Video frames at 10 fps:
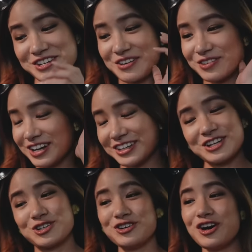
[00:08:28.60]
I feel like that
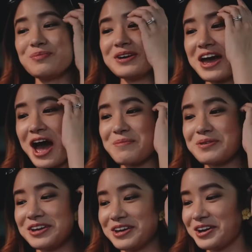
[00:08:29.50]
should not be
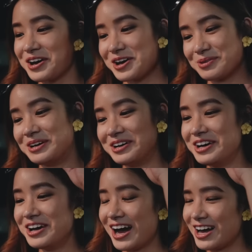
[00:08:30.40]
happening.
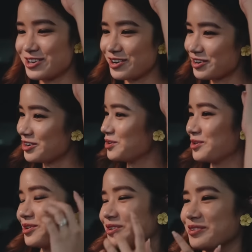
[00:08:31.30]
I don't
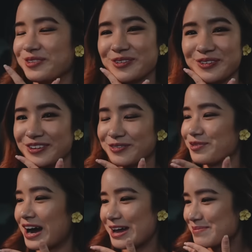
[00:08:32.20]
know
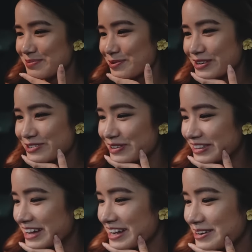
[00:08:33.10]
why people were doing
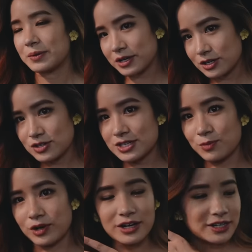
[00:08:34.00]
that. I'm gonna do some
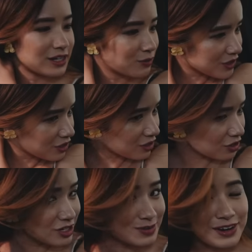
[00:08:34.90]
work and then we're gonna
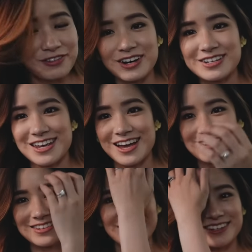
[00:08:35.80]
go to my friend's
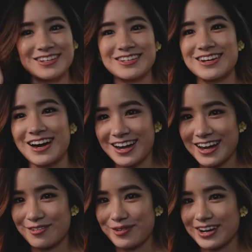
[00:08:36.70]
house later tonight
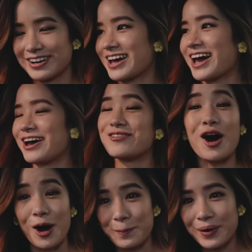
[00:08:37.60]
and we're gonna have
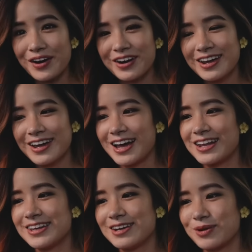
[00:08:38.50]
hot pot
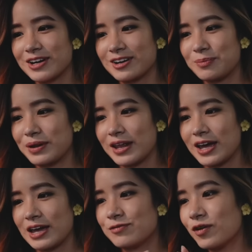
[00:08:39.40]
and then we're gonna
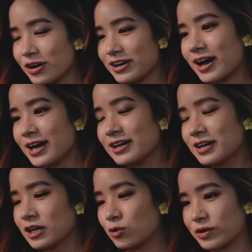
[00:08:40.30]
play Fortnite
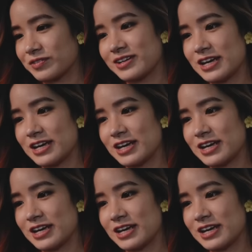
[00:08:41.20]
with her